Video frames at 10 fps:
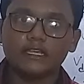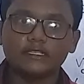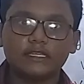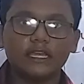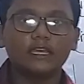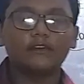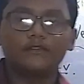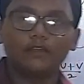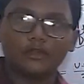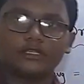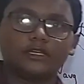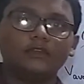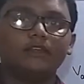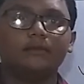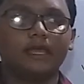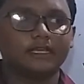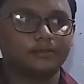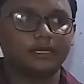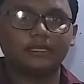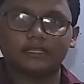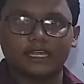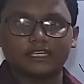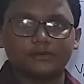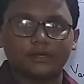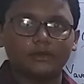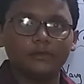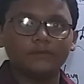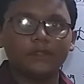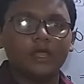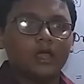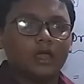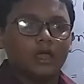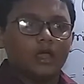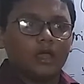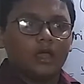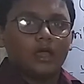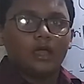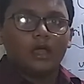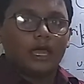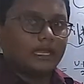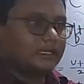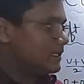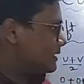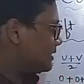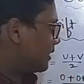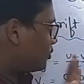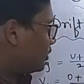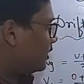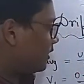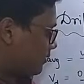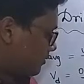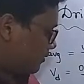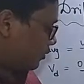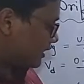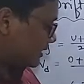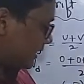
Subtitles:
density and drift velocity, will be explained in the next video. And this is up to here. Once